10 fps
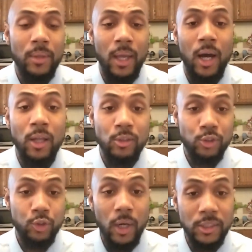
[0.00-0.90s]
other
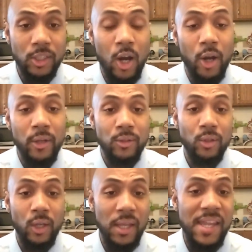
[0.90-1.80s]
trucks are
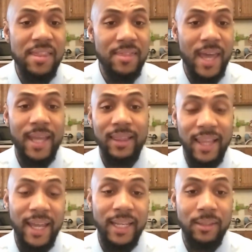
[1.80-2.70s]
in that
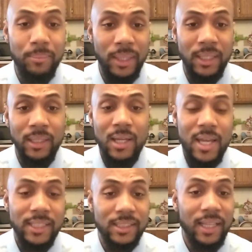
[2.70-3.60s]
lane, meaning
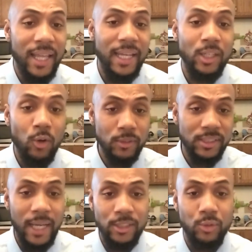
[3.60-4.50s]
is the lane
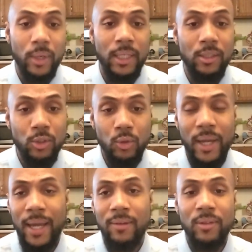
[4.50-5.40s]
oversaturated? Do you
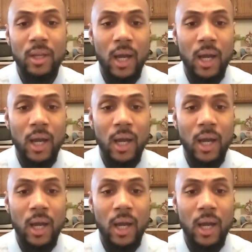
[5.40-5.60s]
have